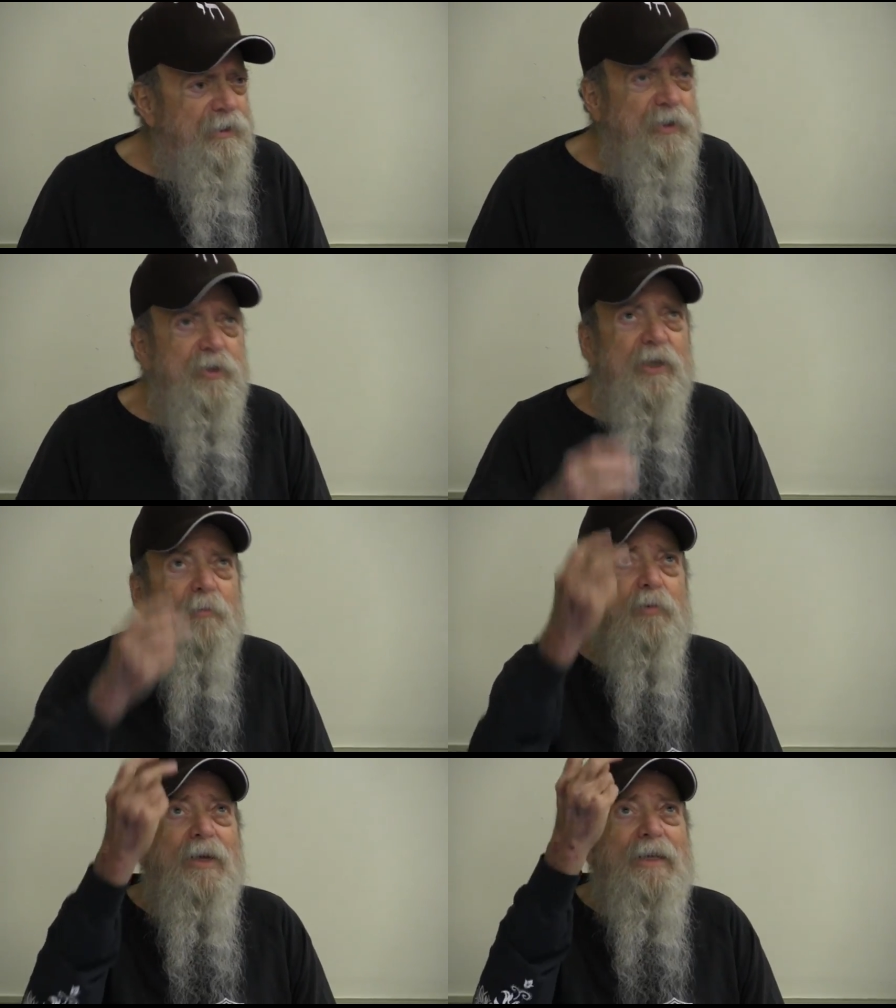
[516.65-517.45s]
that she
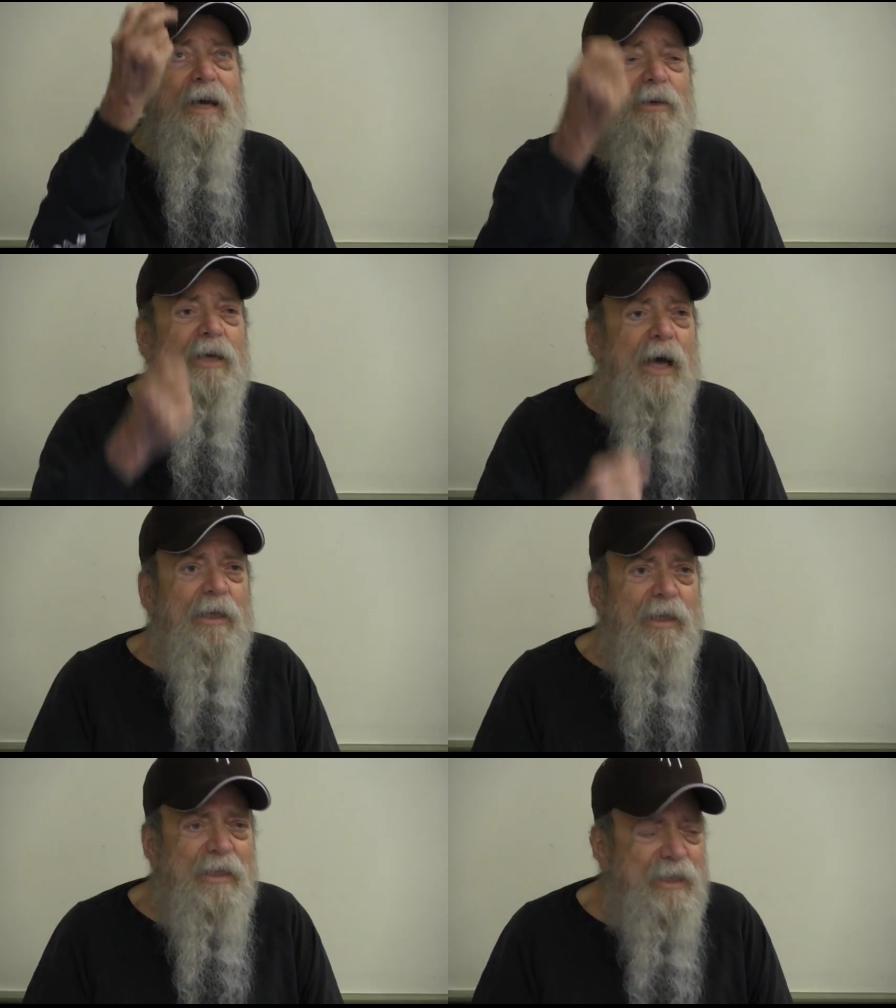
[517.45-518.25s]
can bring down
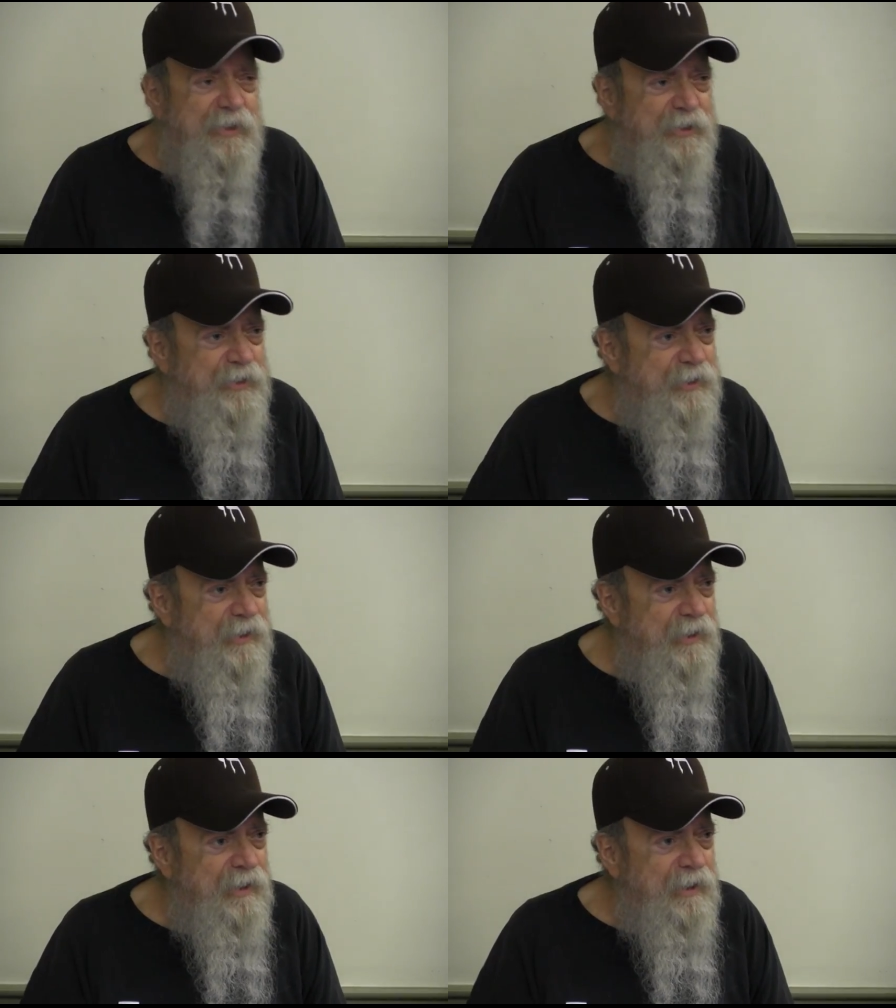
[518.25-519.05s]
godliness,
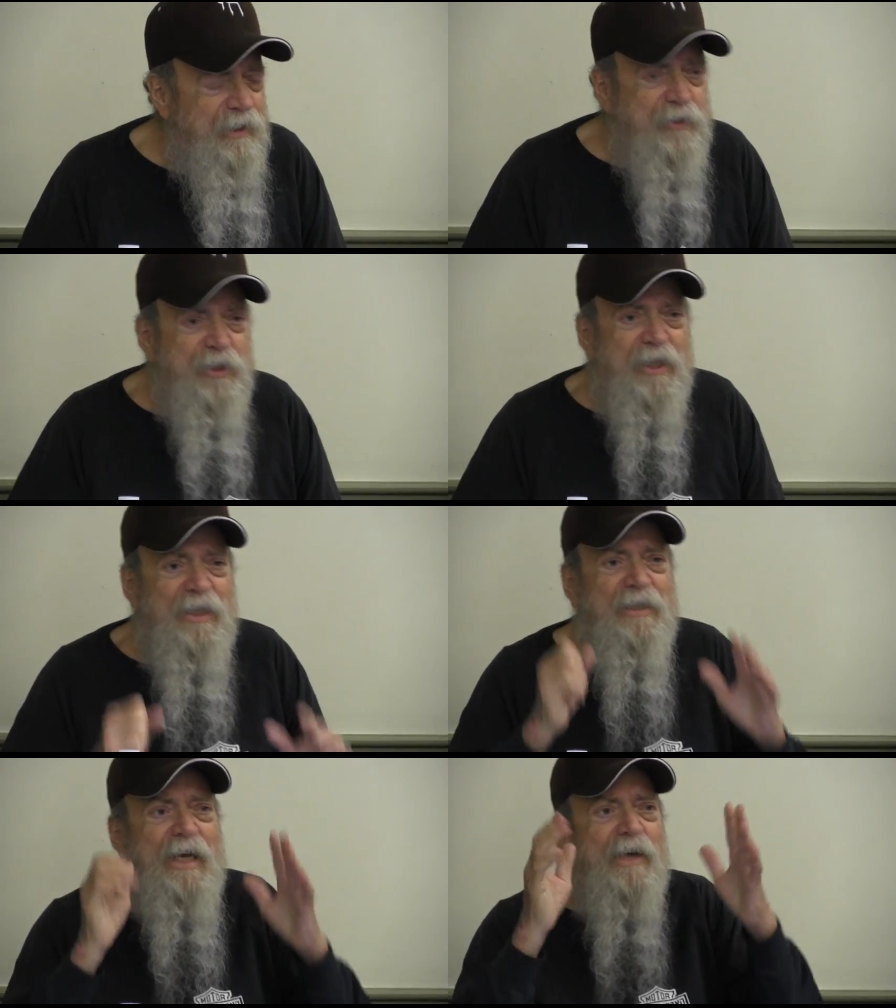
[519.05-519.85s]
that she
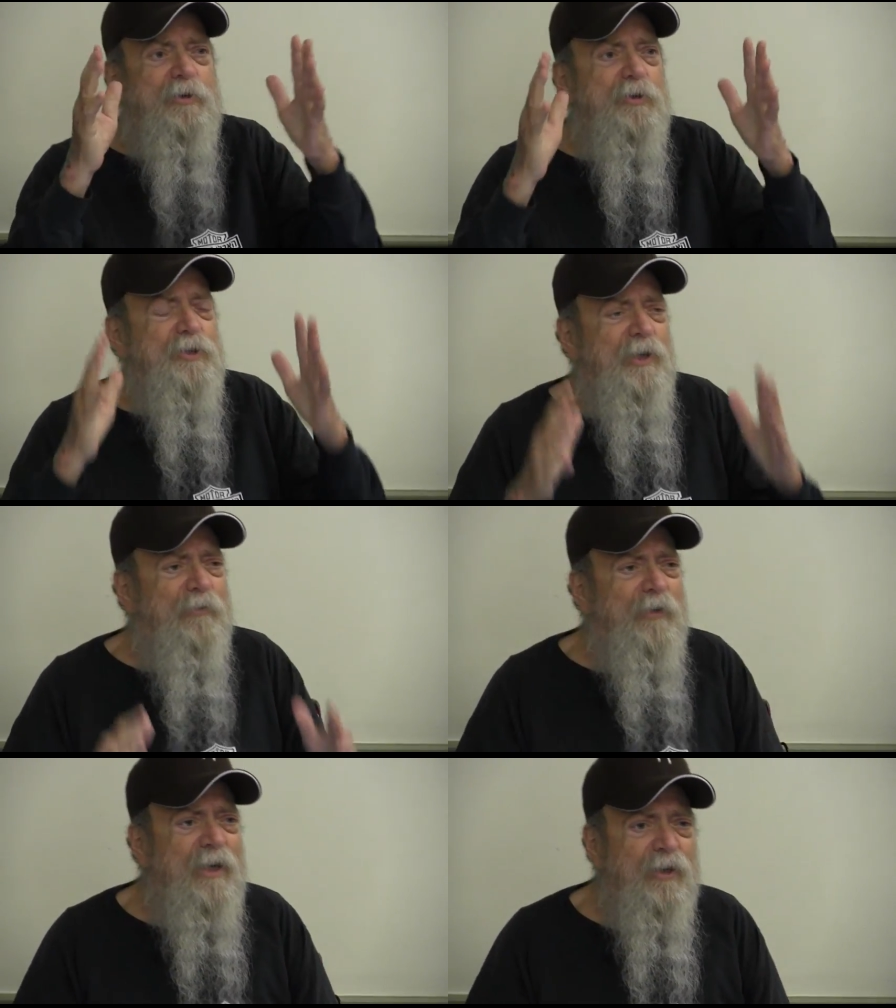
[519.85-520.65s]
can attach
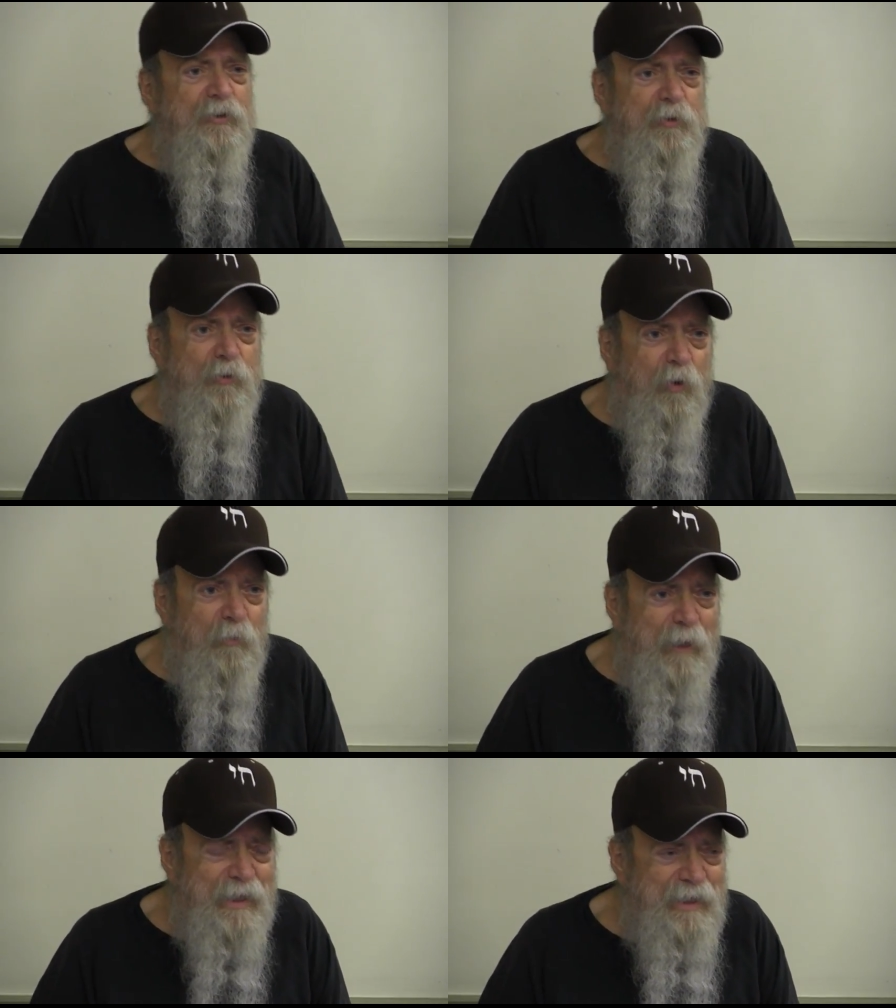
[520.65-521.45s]
herself to the
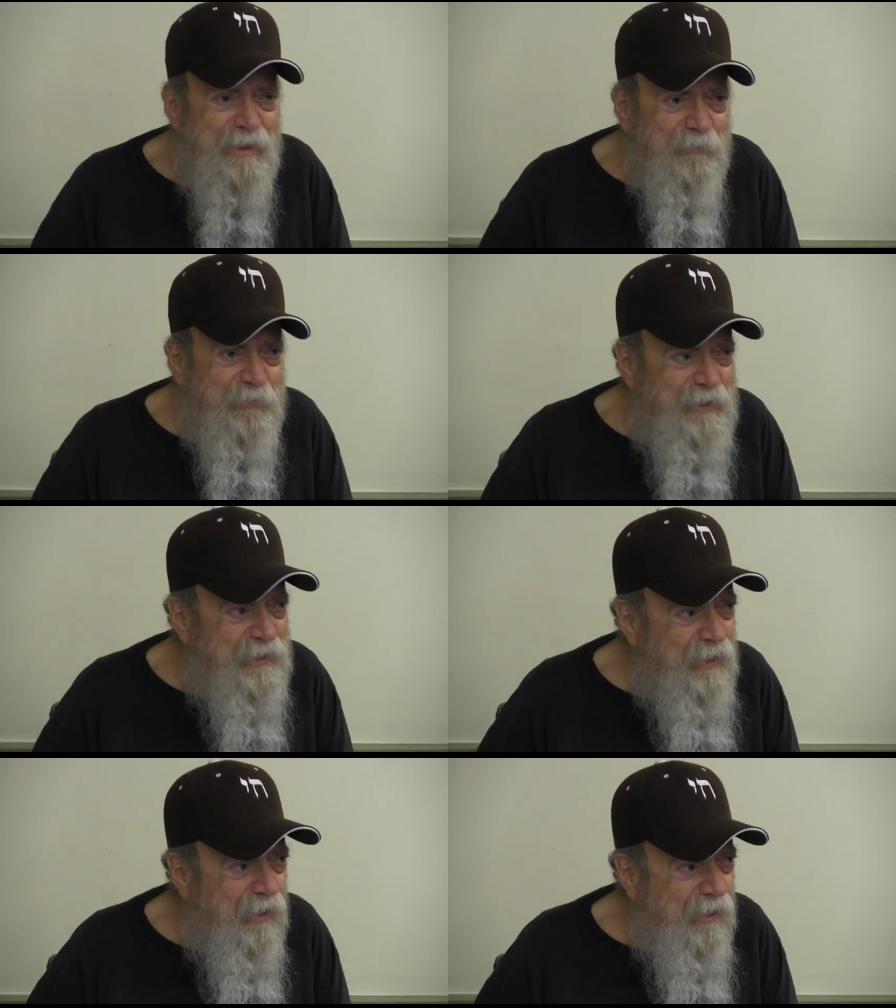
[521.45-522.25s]
almighty
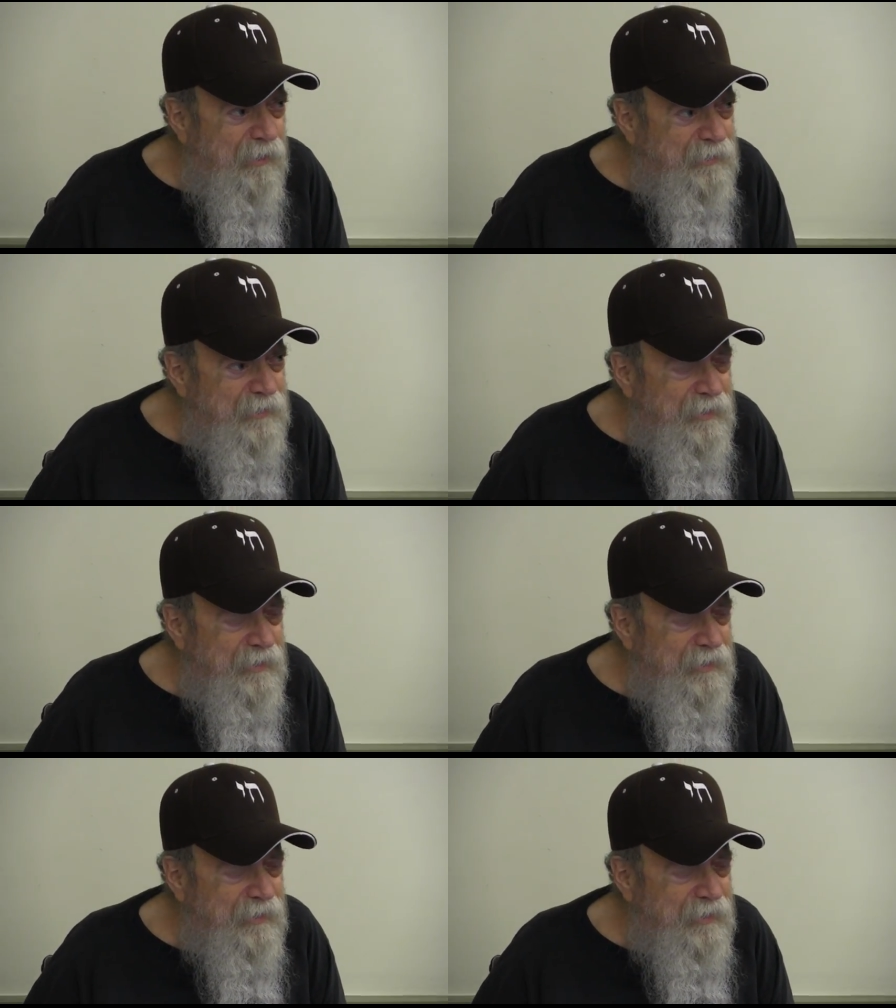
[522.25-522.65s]
infinite God.